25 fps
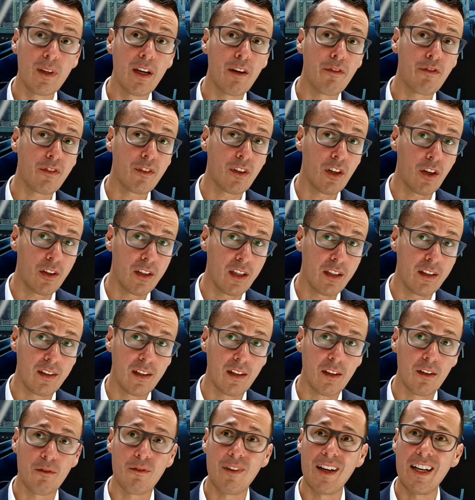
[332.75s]
We have
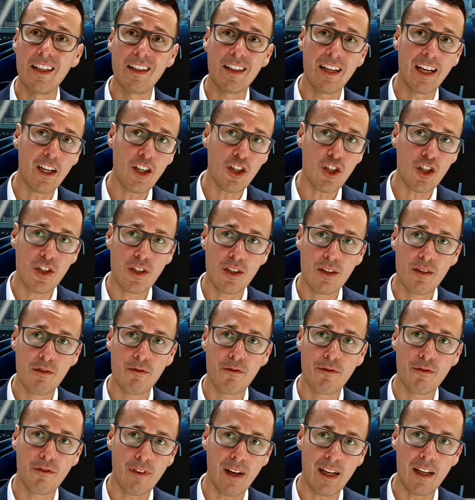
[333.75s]
started the
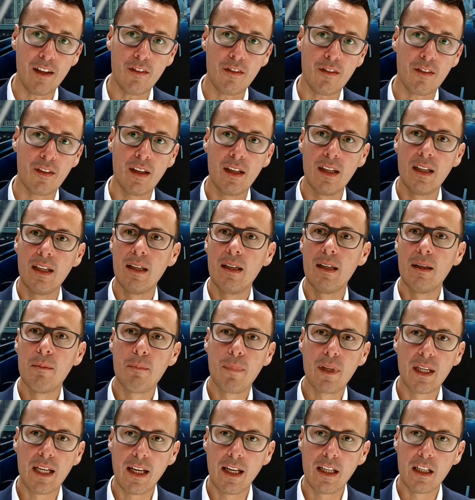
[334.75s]
validation phase
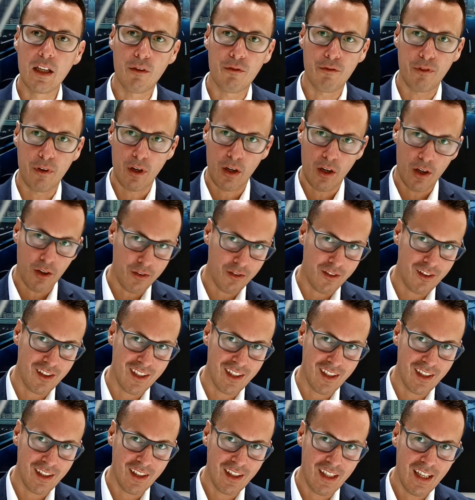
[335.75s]
beginning of
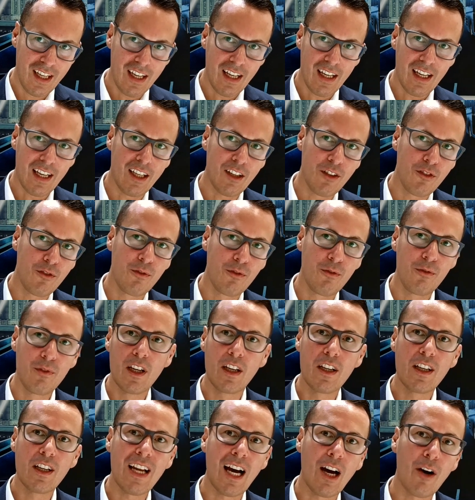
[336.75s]
last year, and
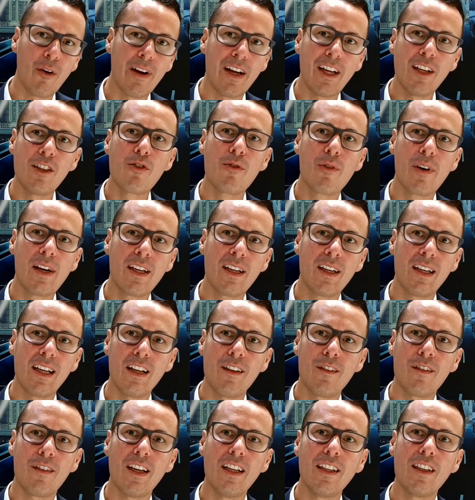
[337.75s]
we are now entering,
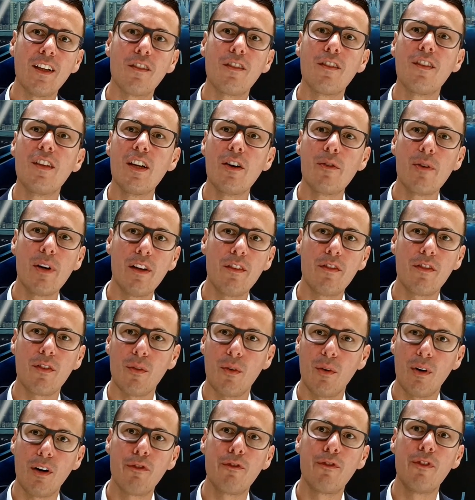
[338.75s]
let's say, the
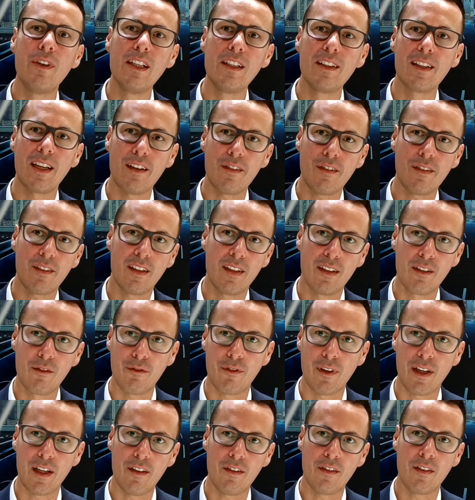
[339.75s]
series or field
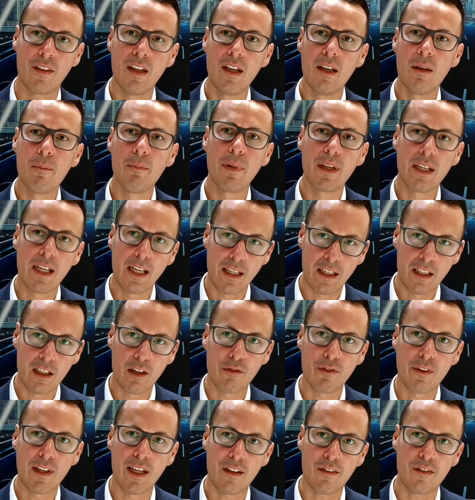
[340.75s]
testing phase beginning
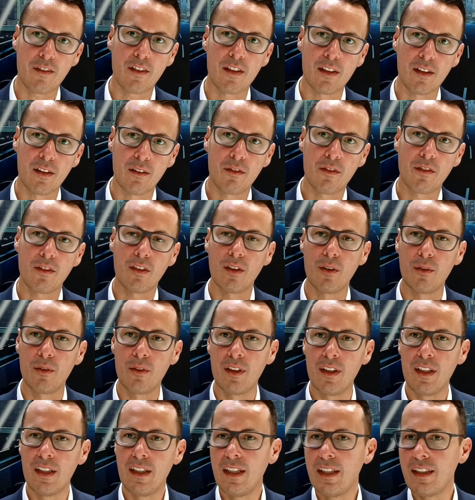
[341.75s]
of next year.
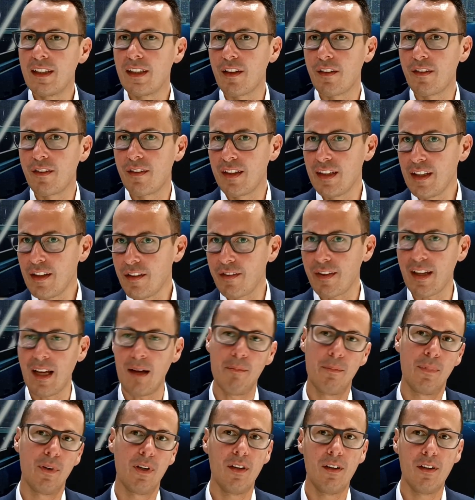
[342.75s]
So the C
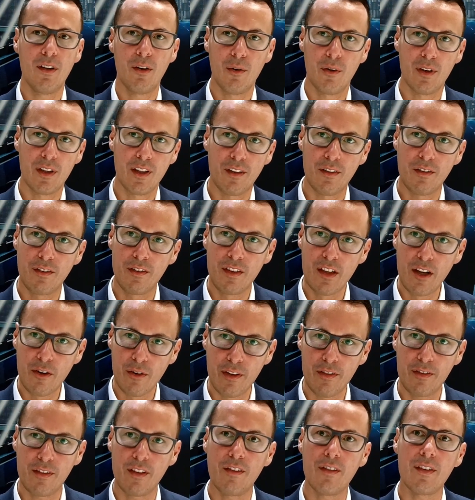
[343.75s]
sample or the
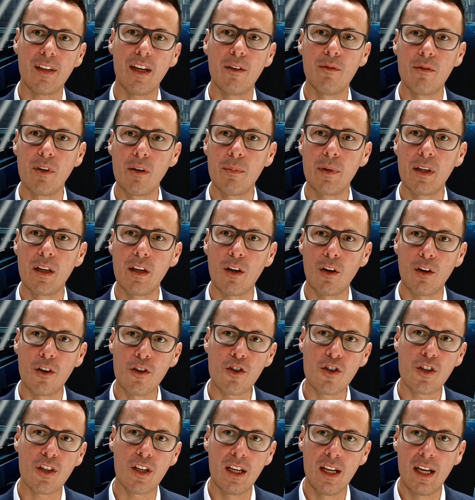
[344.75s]
series design will be
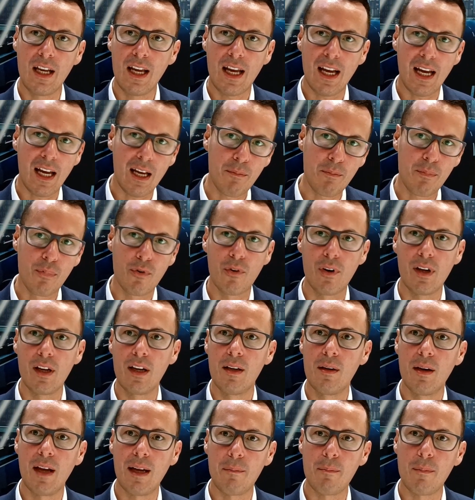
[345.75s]
launched
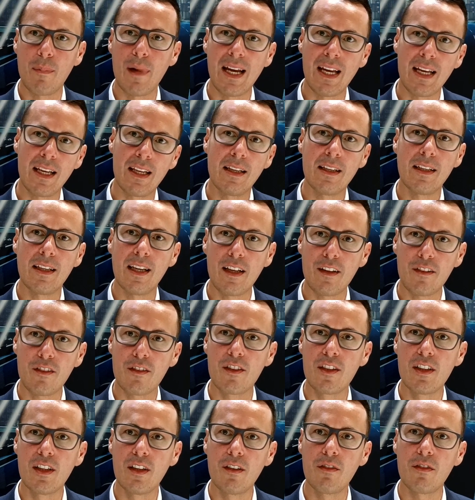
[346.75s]
April, May
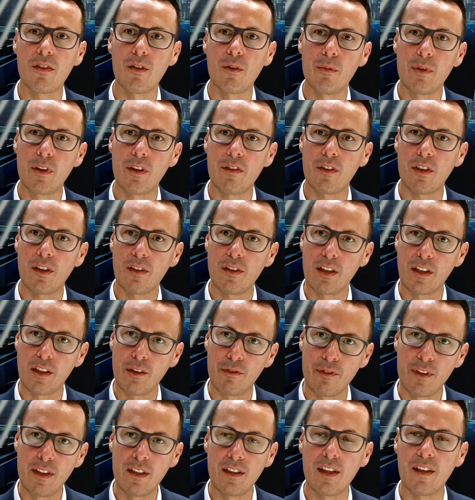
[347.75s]
next year. So we're starting
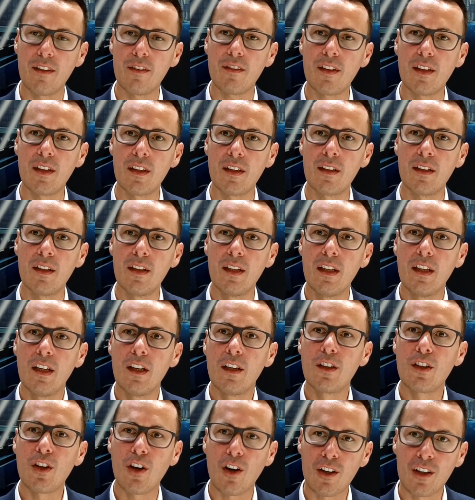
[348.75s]
the field testing,
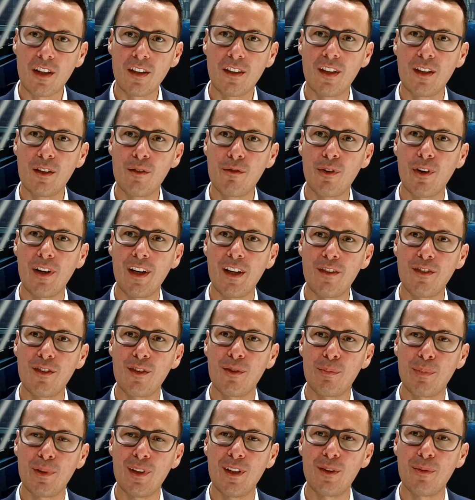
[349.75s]
targeting for
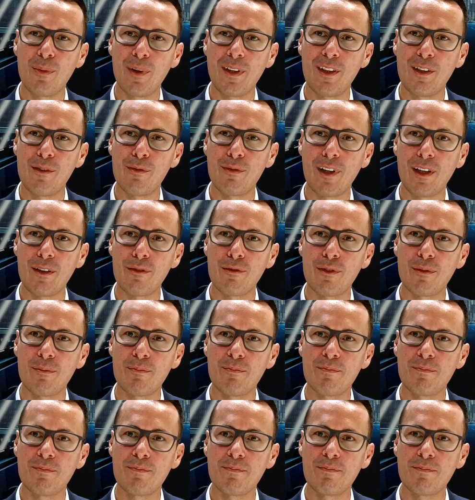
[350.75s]
SOP 25.